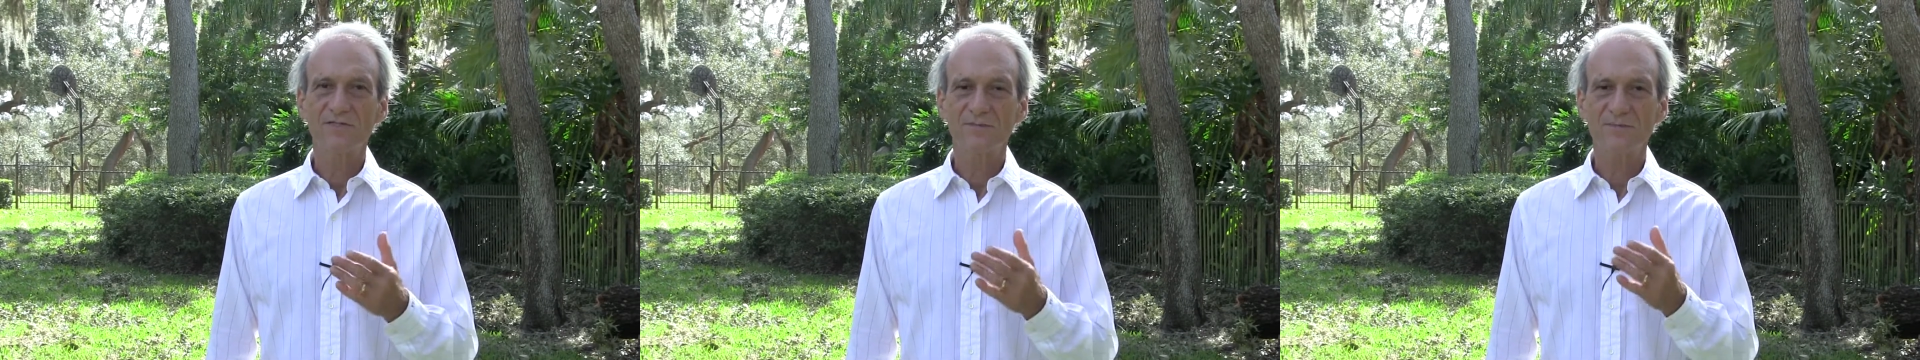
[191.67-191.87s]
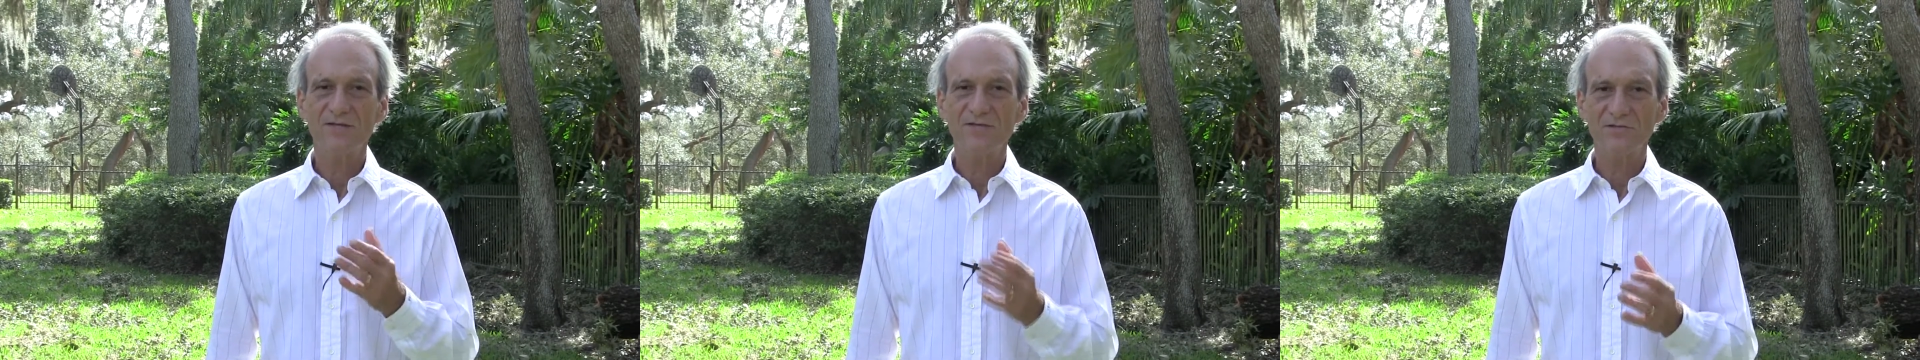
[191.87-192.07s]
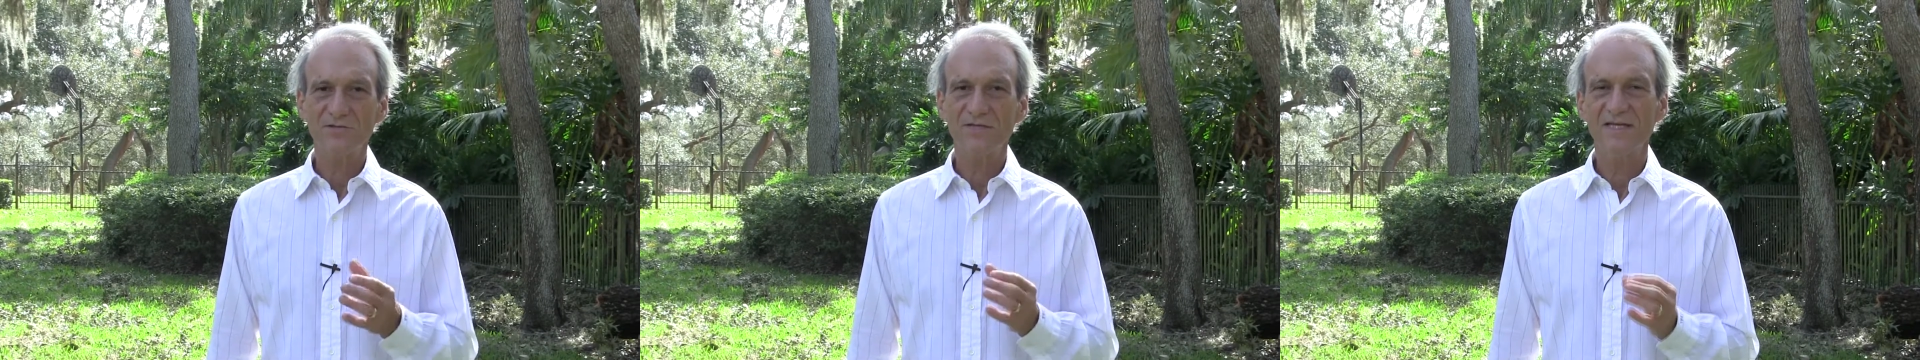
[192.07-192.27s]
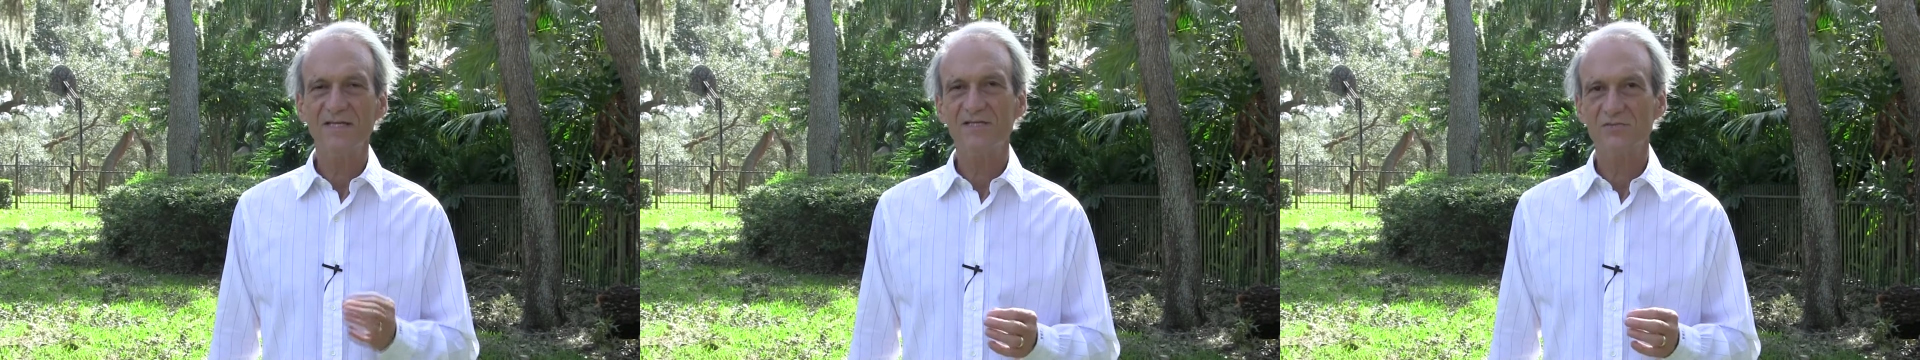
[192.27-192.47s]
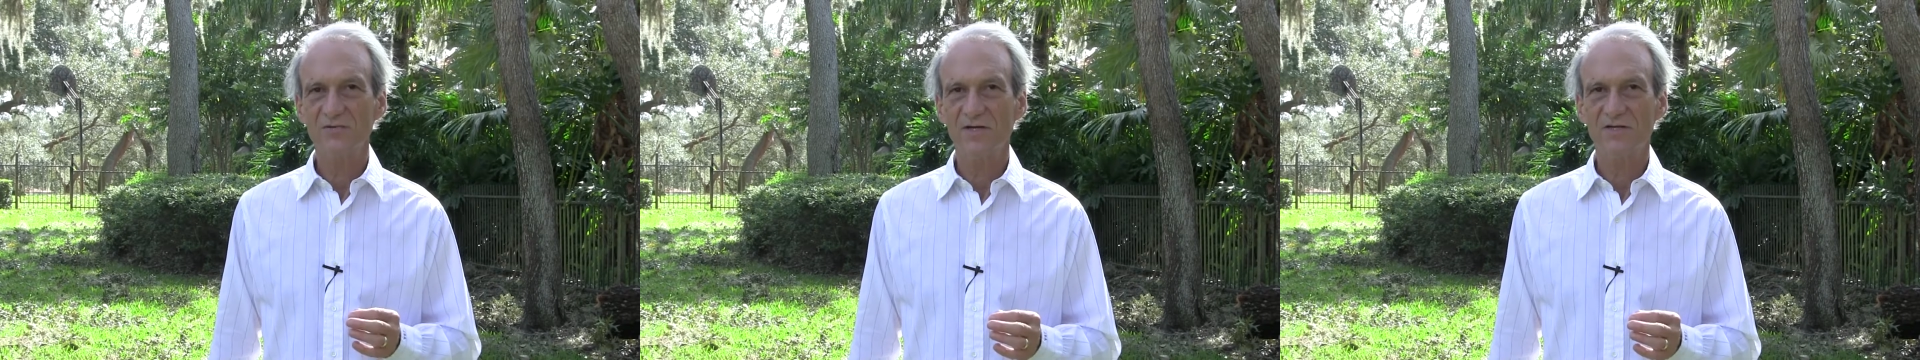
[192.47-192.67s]
special
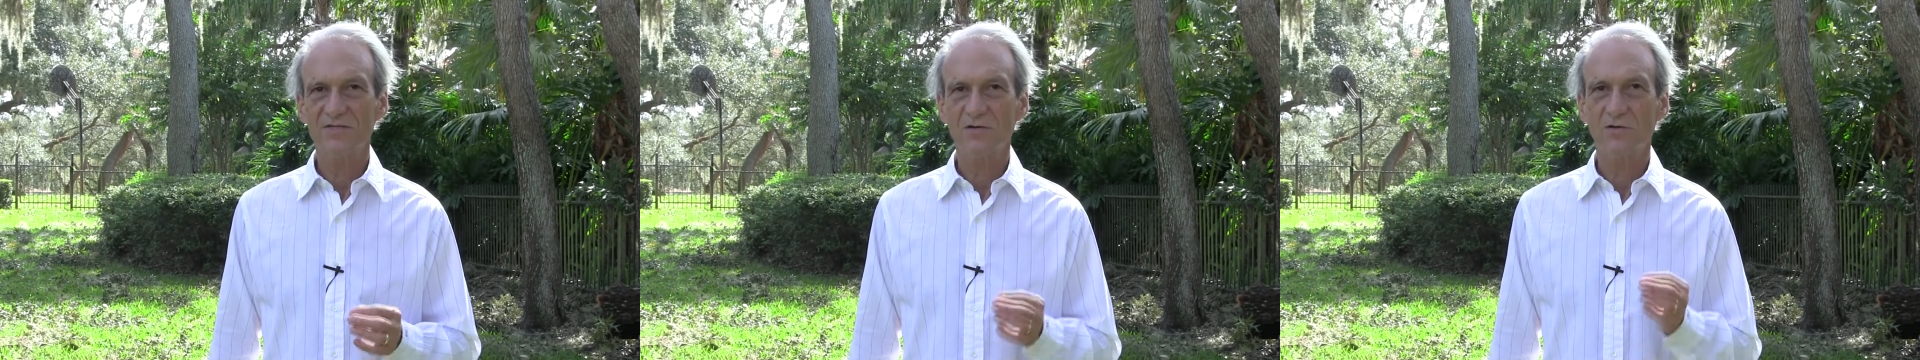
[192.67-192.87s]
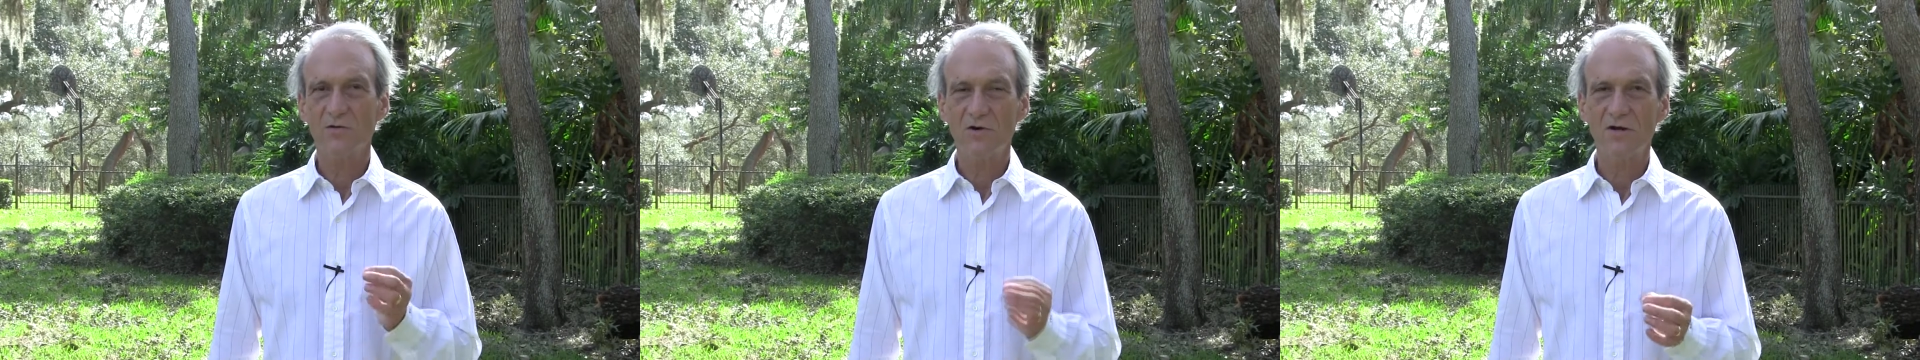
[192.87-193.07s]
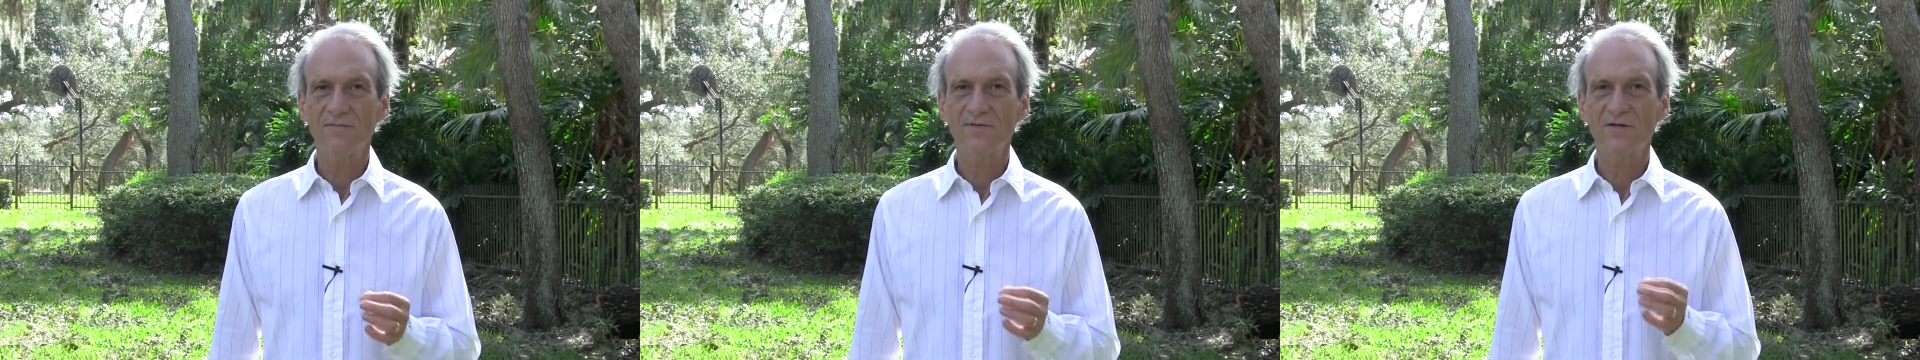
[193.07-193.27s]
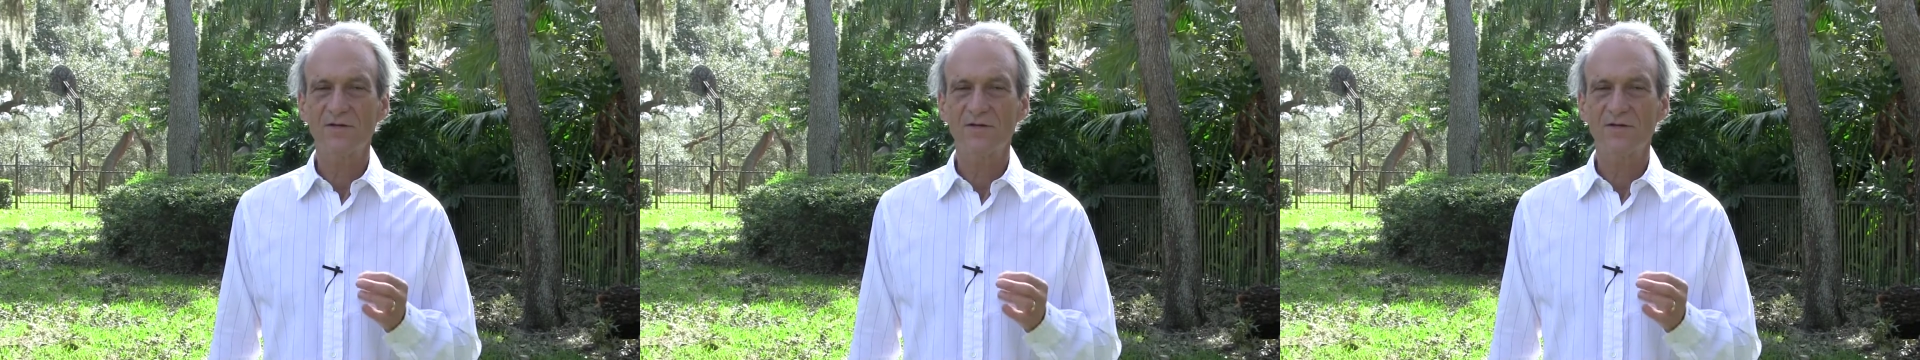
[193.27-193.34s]
needs trusts are often